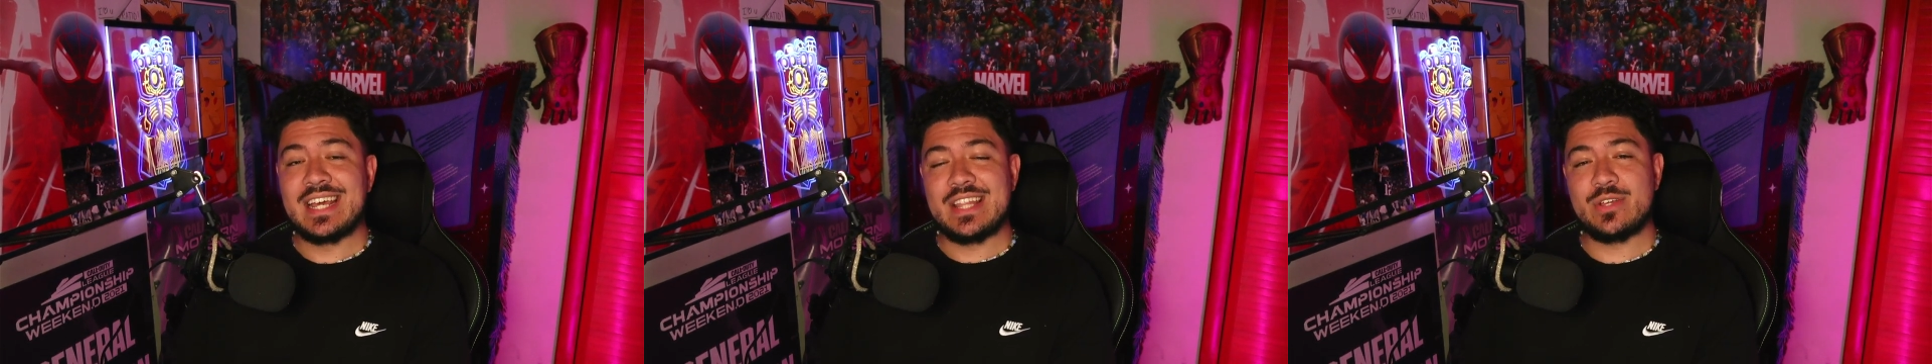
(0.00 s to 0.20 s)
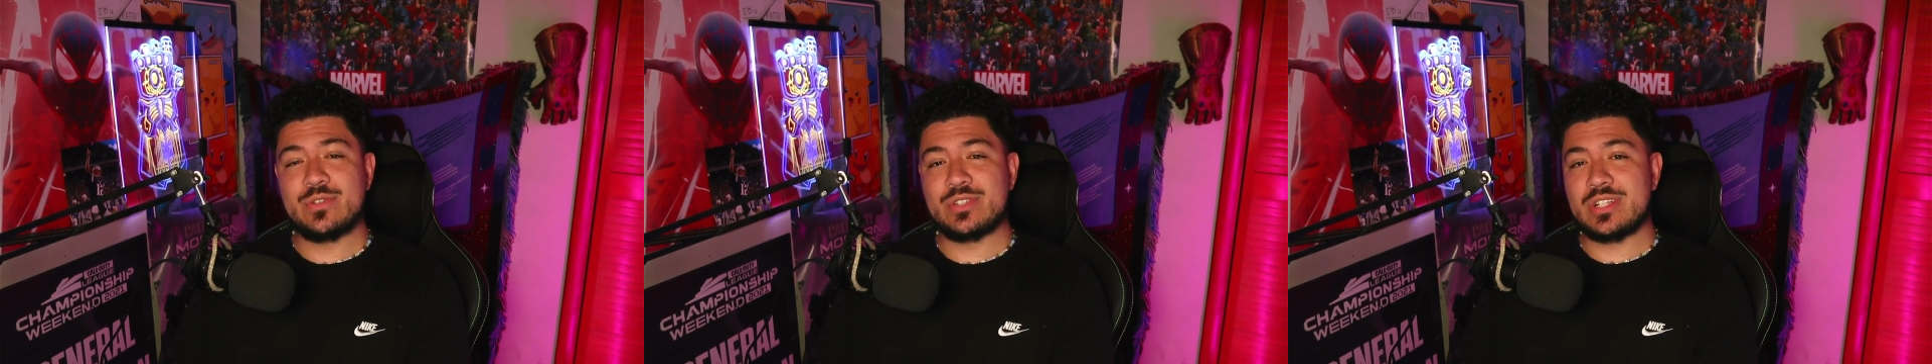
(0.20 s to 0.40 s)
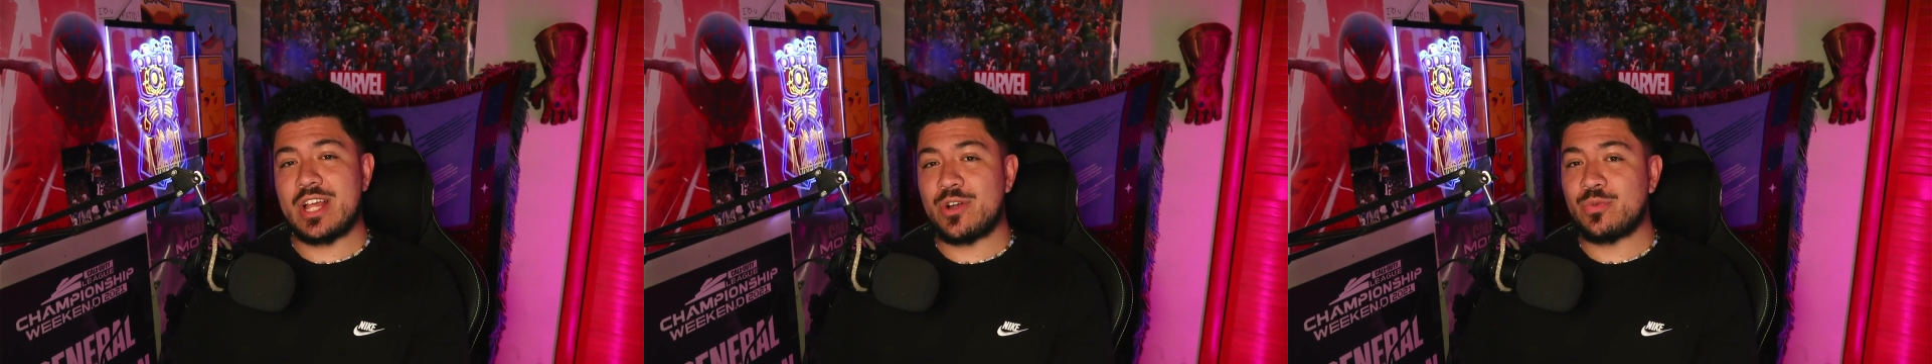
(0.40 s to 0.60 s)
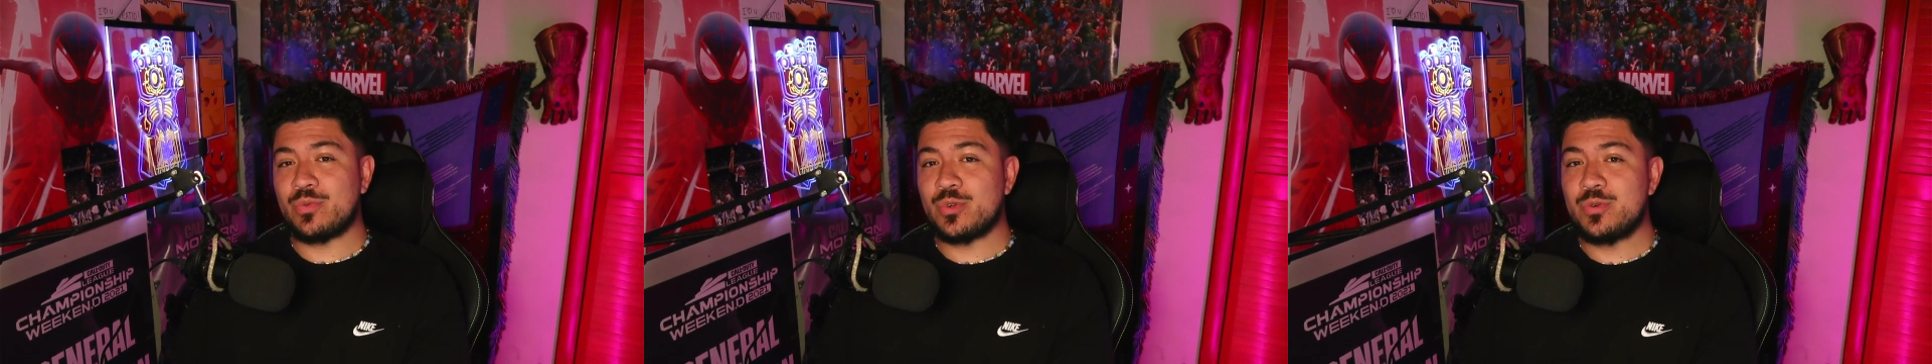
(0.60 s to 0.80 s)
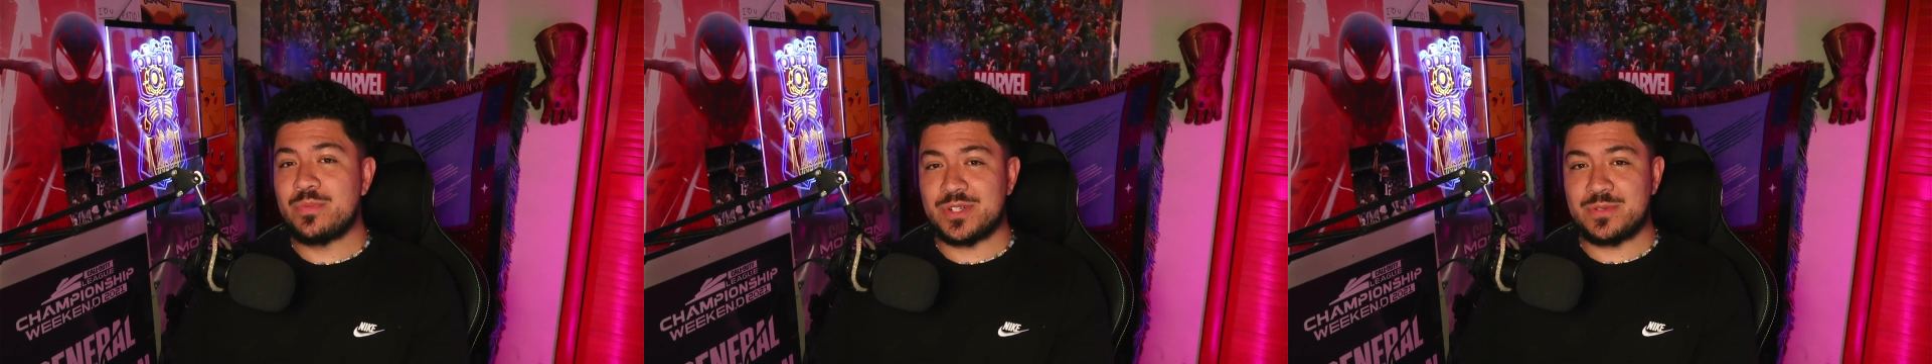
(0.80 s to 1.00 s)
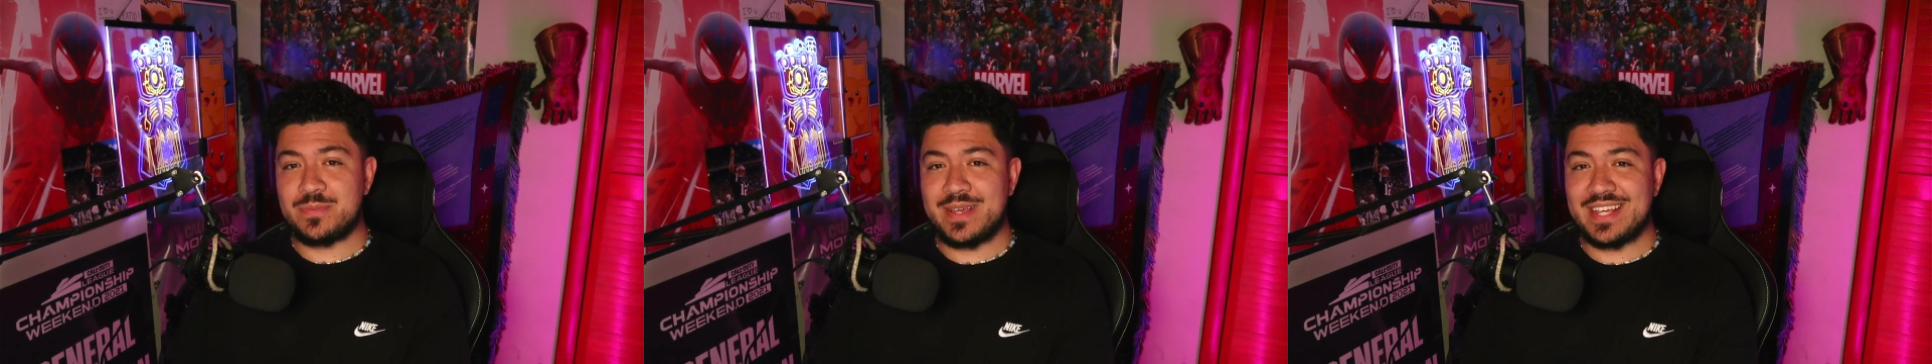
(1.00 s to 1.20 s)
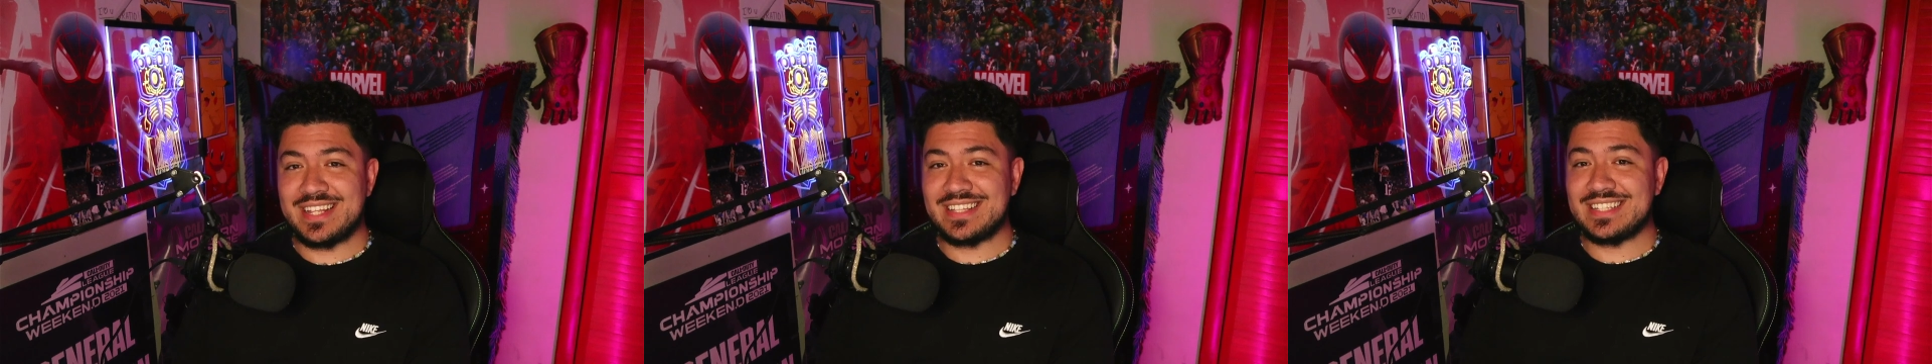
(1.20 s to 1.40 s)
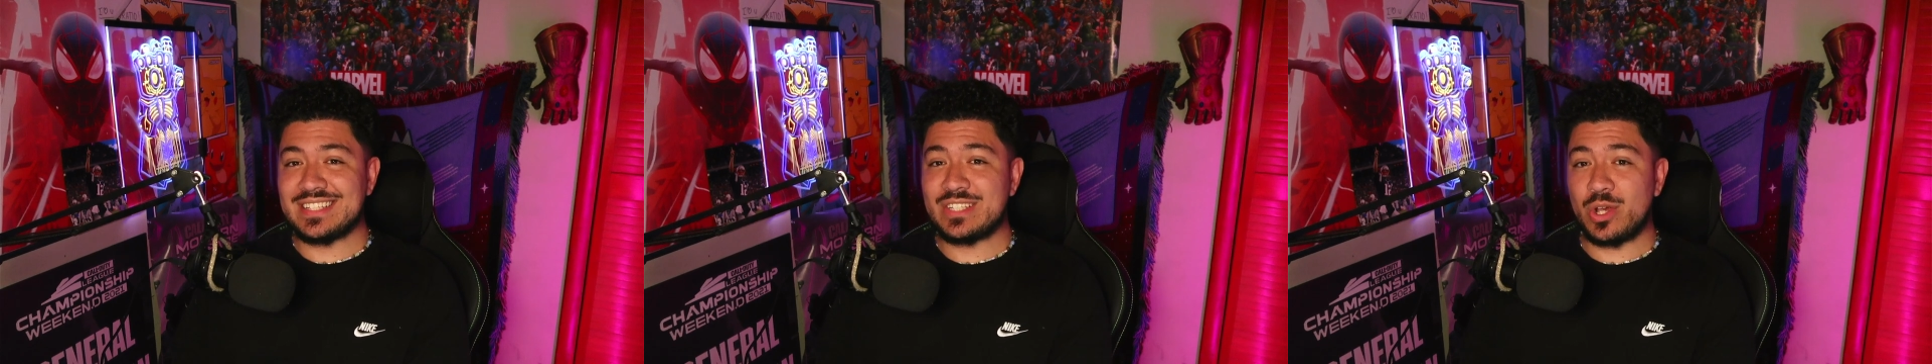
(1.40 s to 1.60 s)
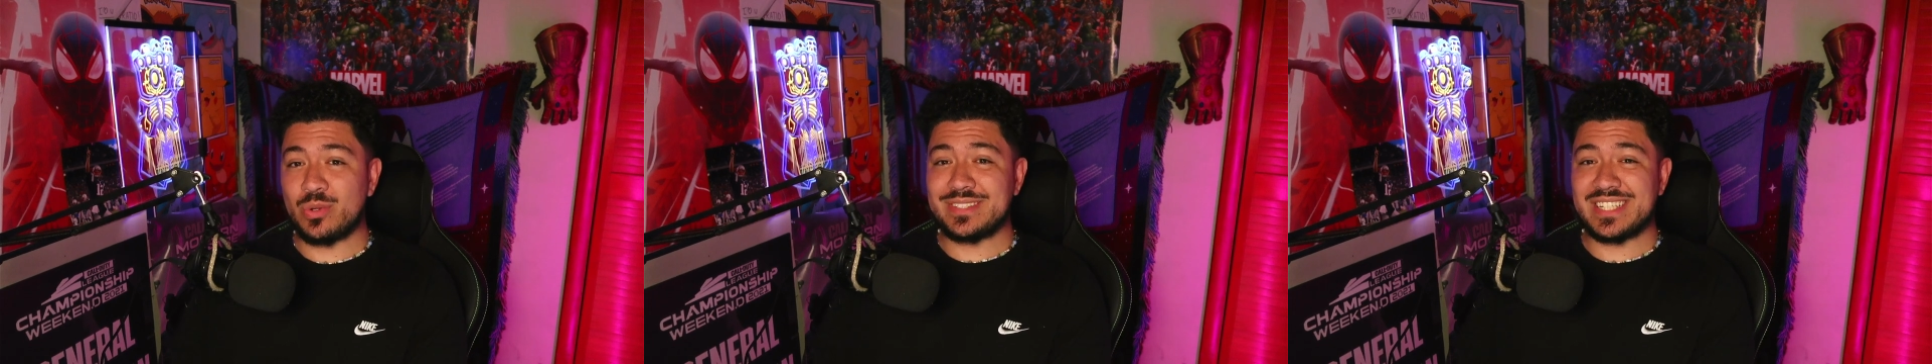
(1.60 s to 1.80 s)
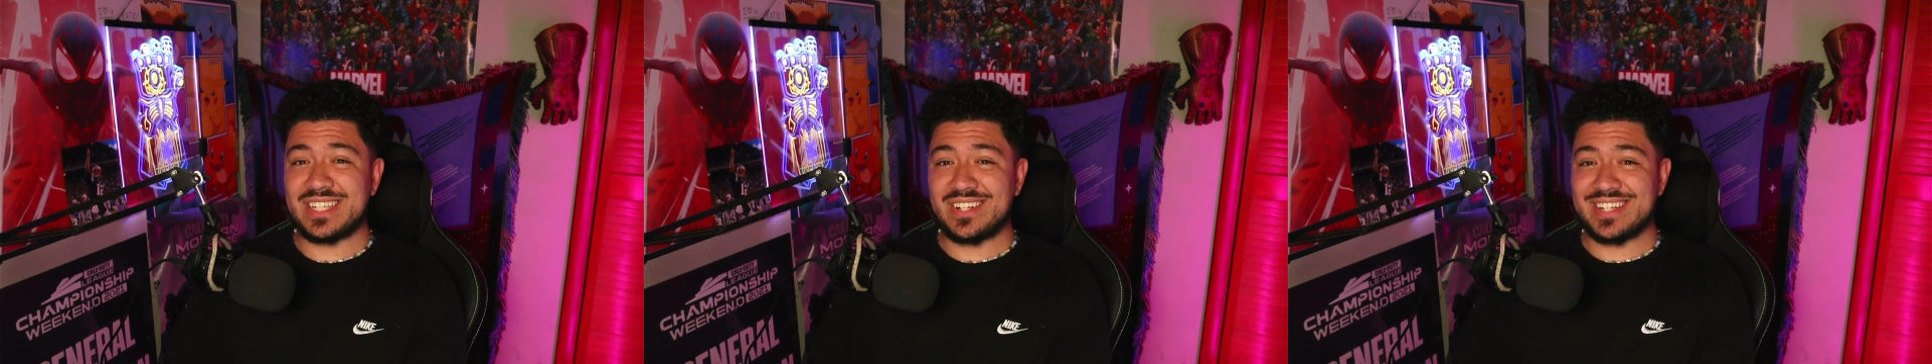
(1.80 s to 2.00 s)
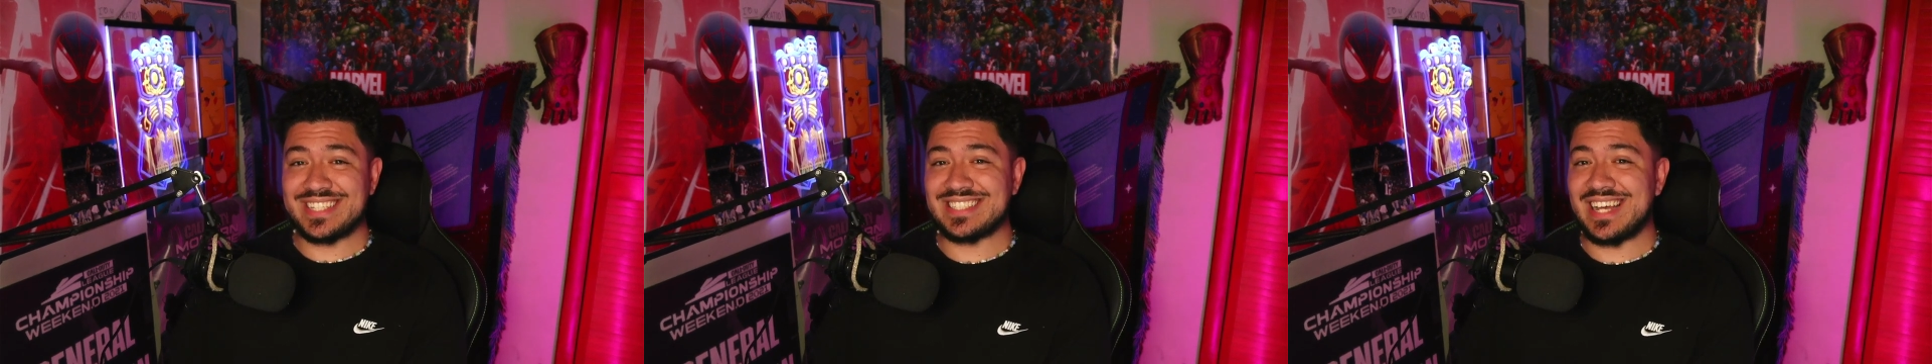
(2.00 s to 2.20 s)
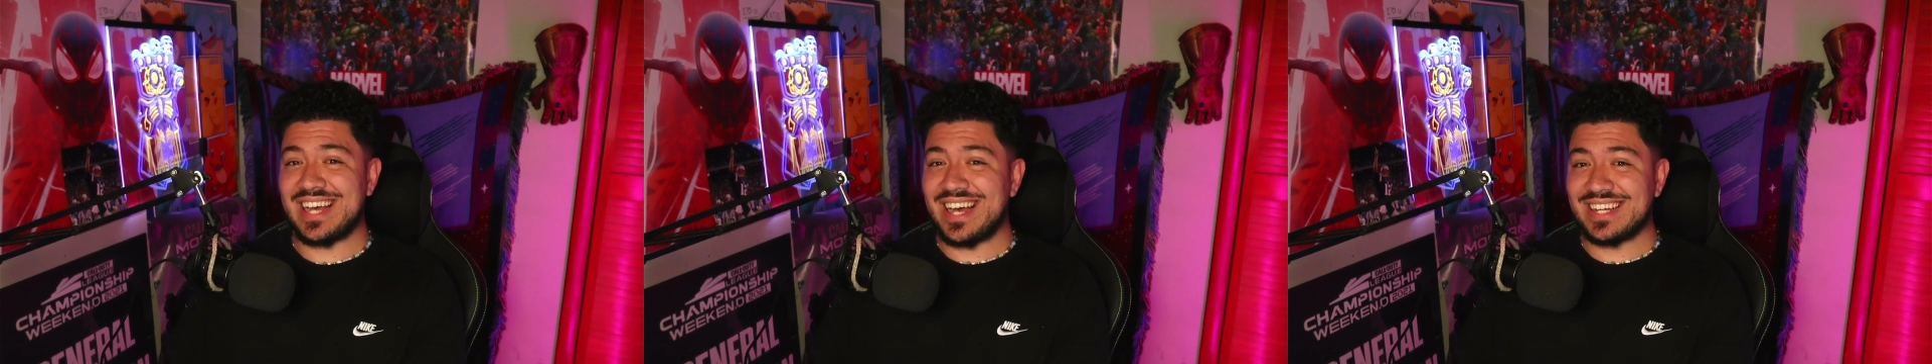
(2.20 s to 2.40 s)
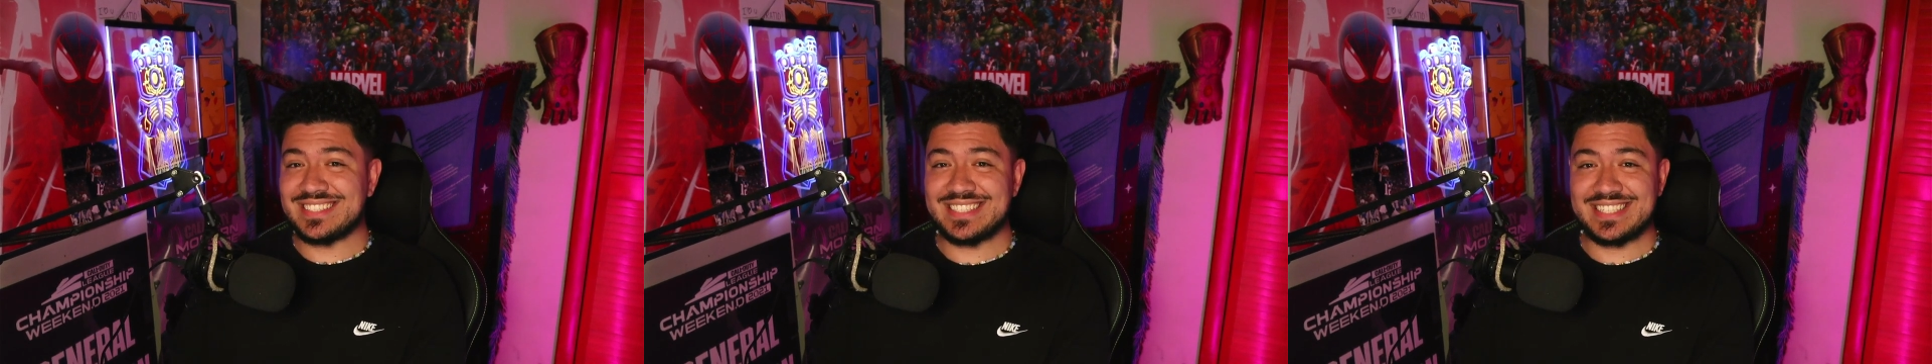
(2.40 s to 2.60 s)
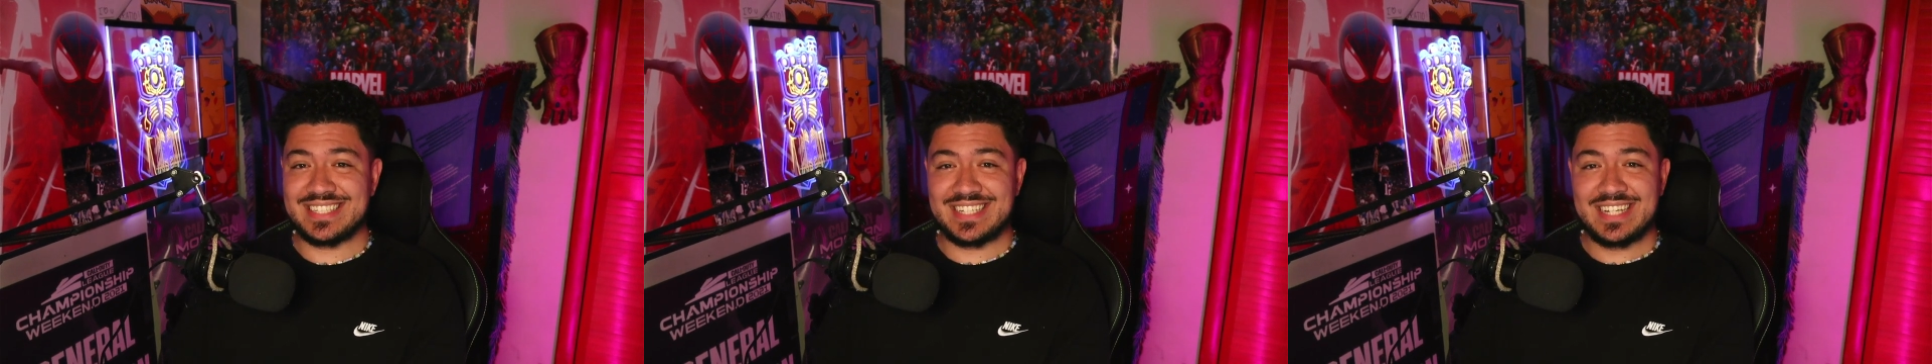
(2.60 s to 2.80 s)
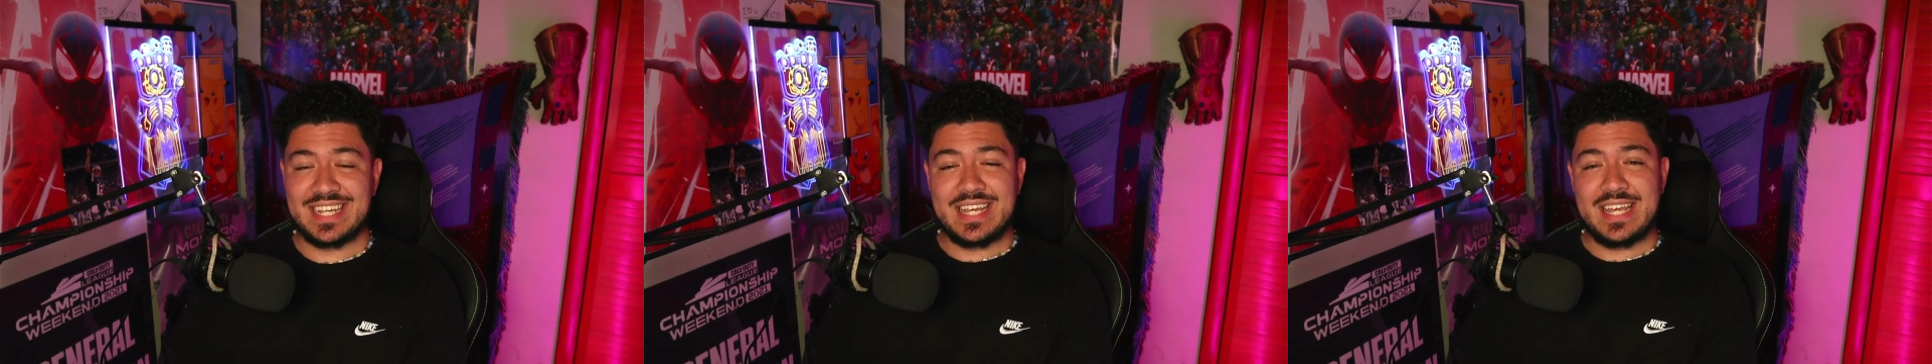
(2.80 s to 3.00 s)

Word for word: There was a lot of rumors, man, that this hotel is haunted.